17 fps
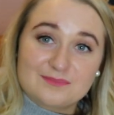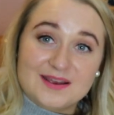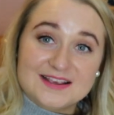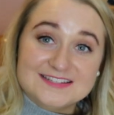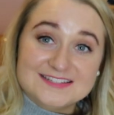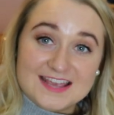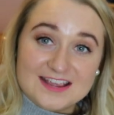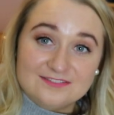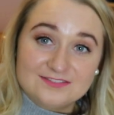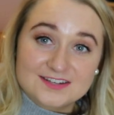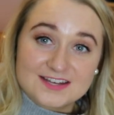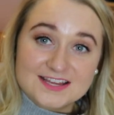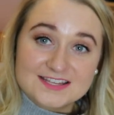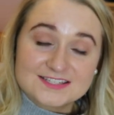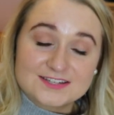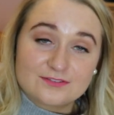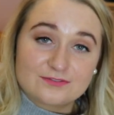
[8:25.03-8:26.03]
my saved
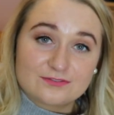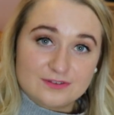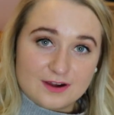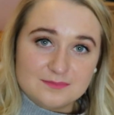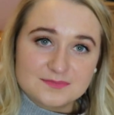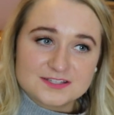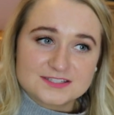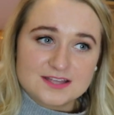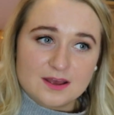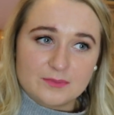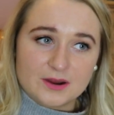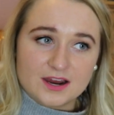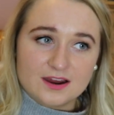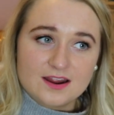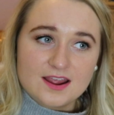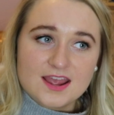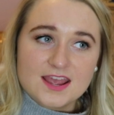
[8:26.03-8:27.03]
list from the
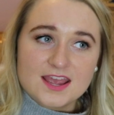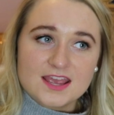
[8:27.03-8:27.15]
summer.